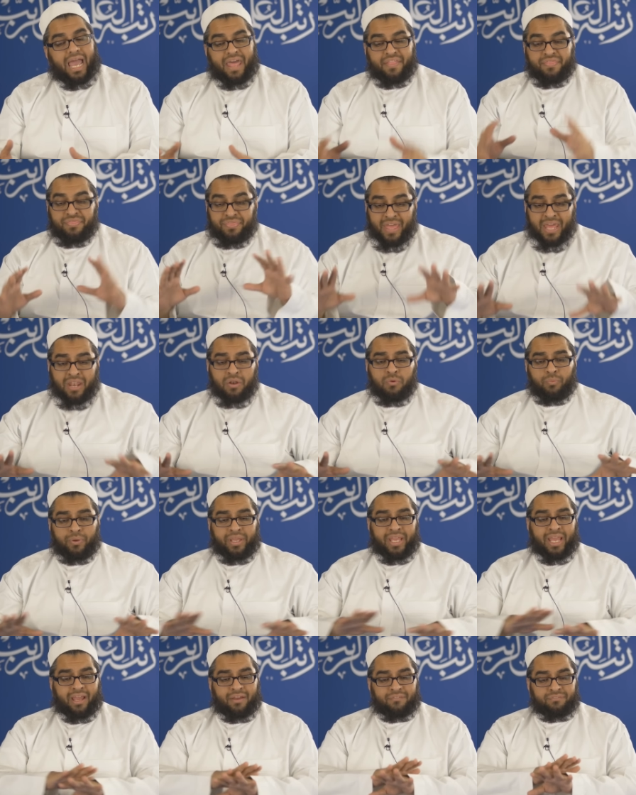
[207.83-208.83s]
And then
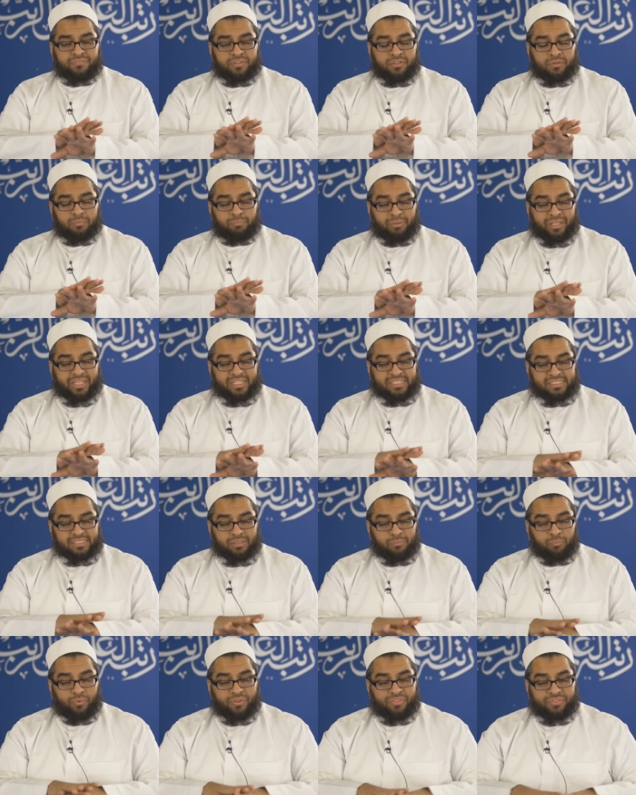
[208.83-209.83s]
we have to place
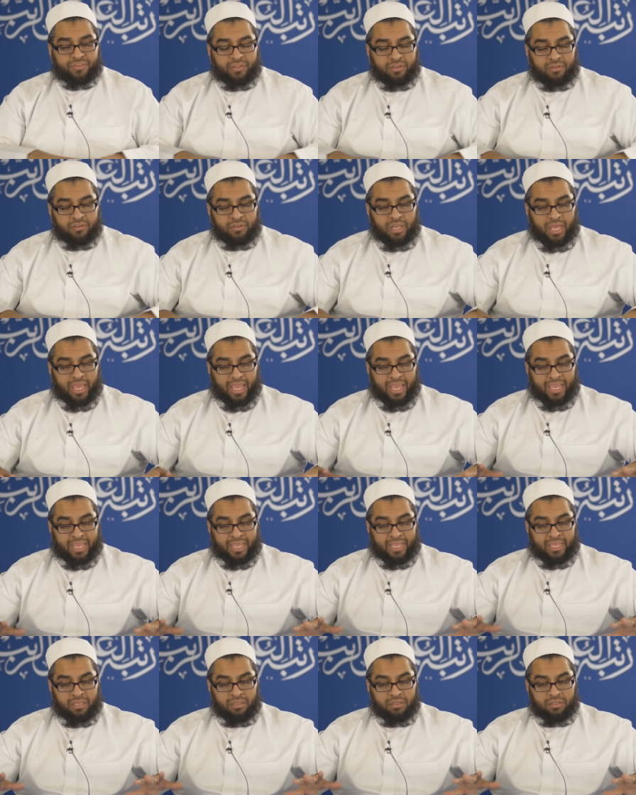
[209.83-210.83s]
them within
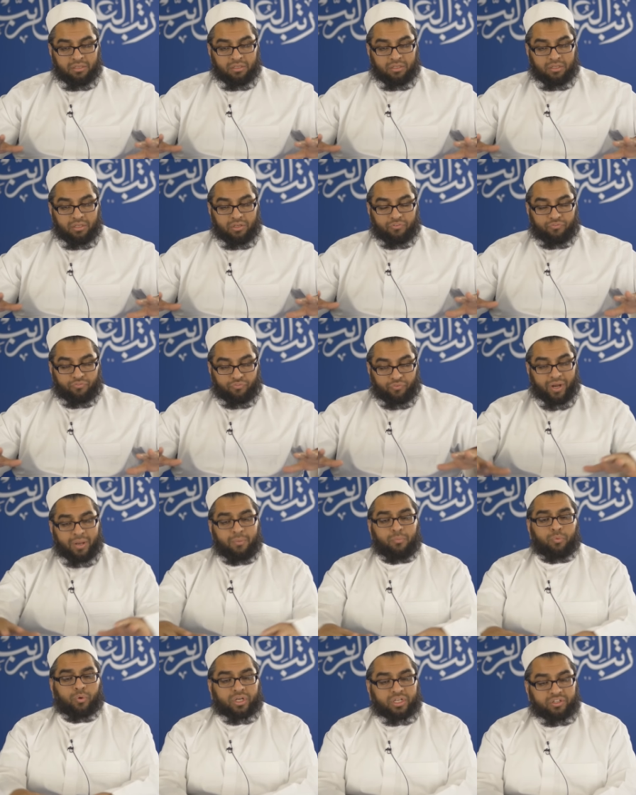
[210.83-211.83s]
a
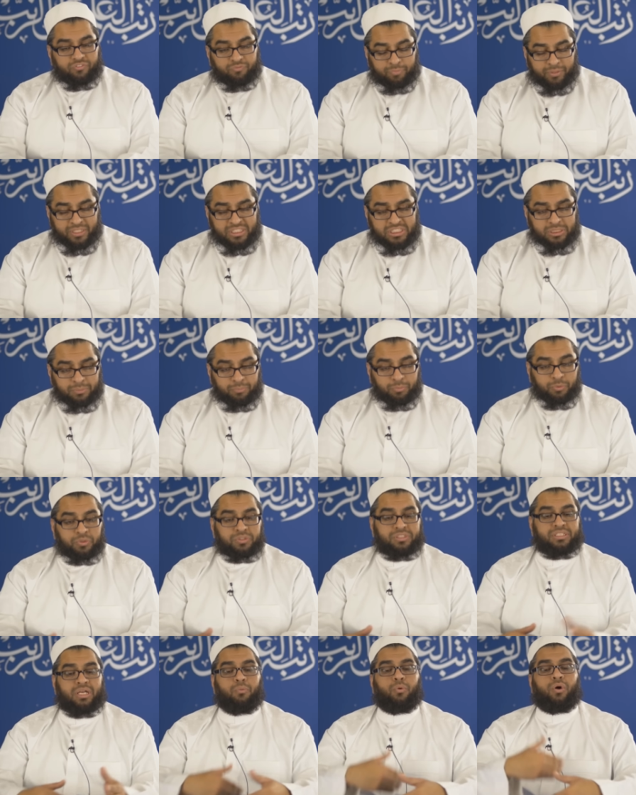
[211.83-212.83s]
framework of
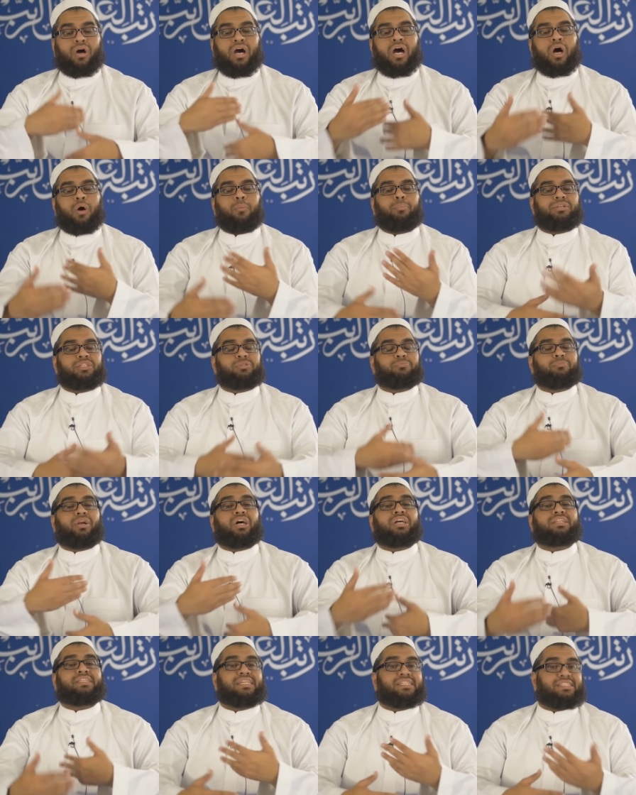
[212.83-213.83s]
principles that will help us
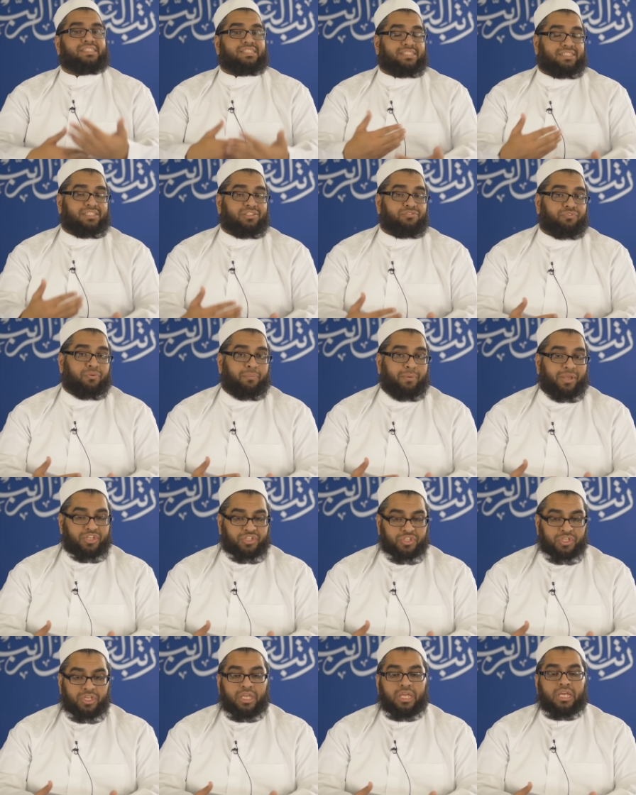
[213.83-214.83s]
process this
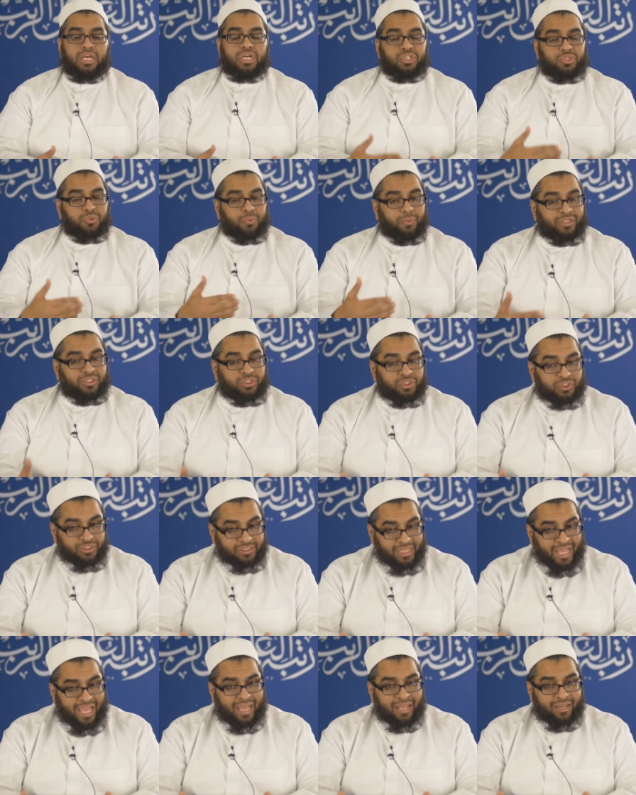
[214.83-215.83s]
information to
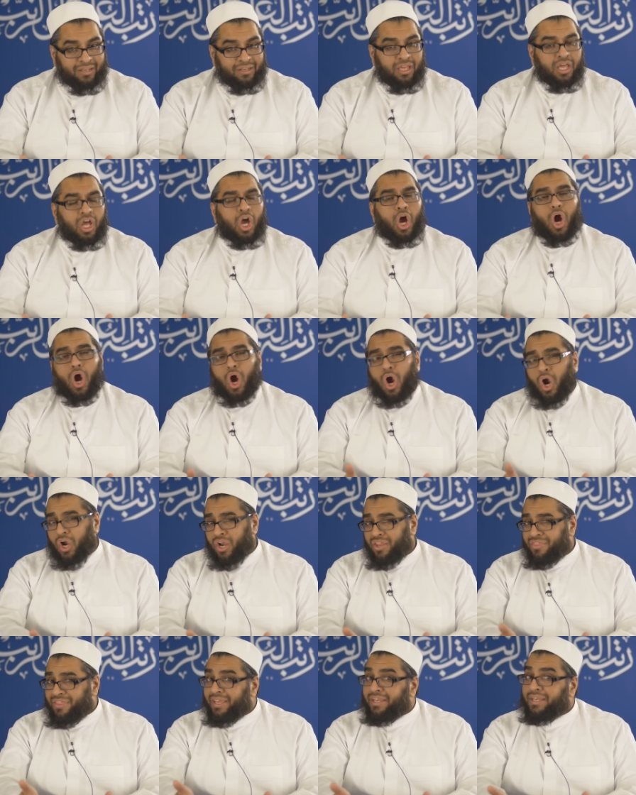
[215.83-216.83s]
understand
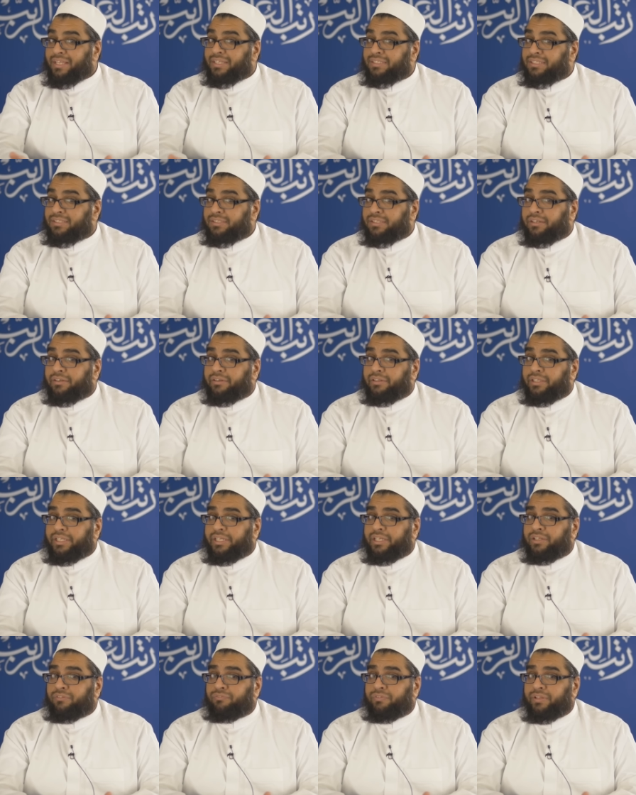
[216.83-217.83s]
are they necessarily
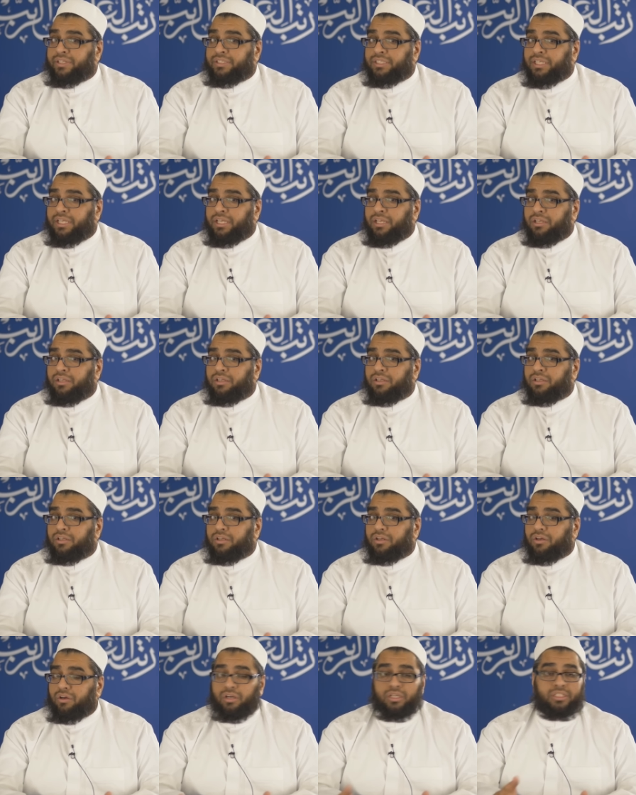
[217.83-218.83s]
conflicting?
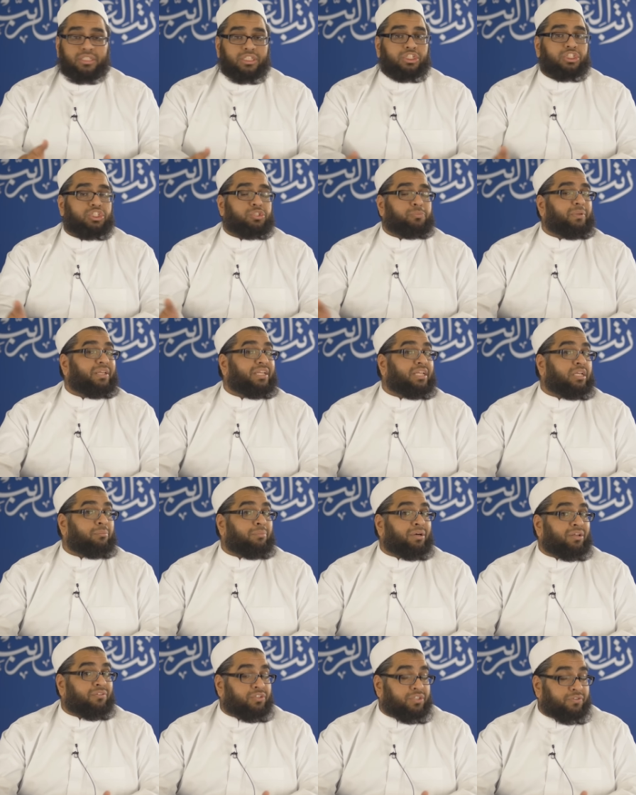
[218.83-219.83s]
Or are they just speaking
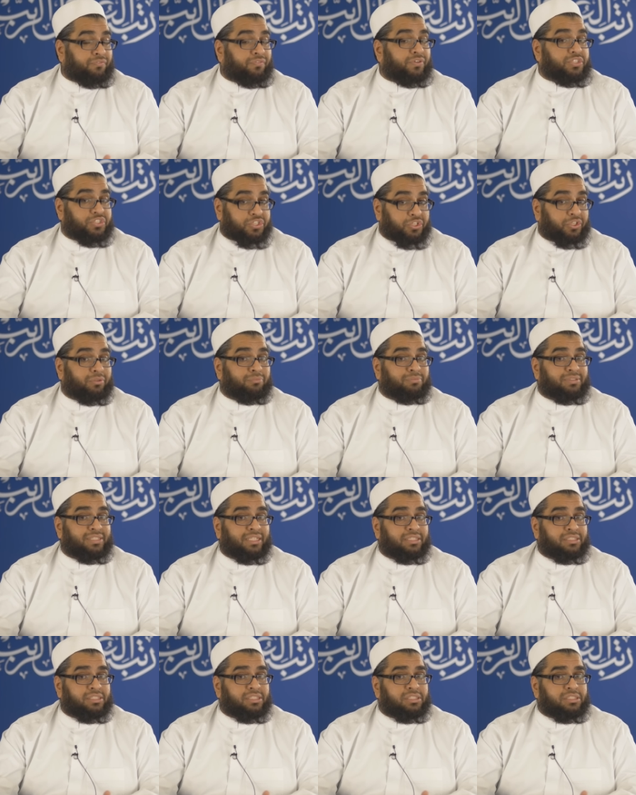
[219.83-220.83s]
about different
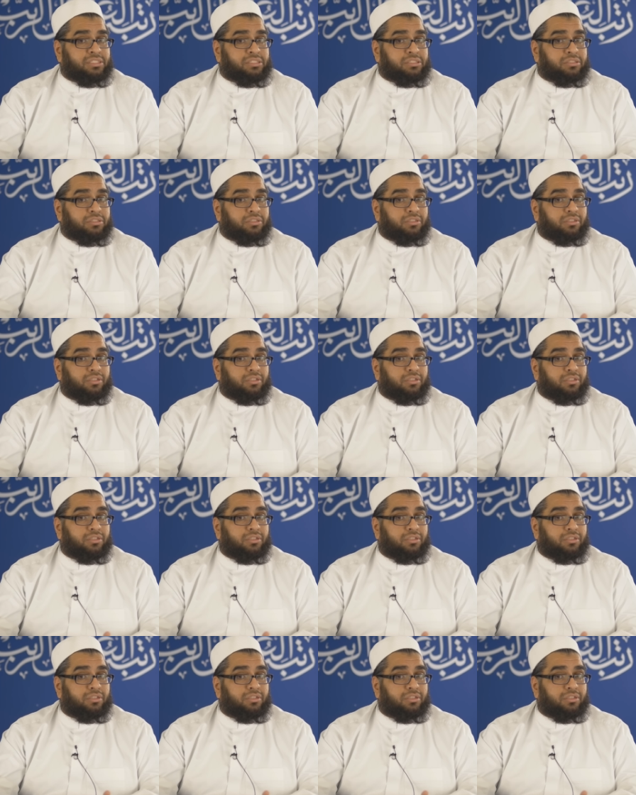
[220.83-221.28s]
circumstances?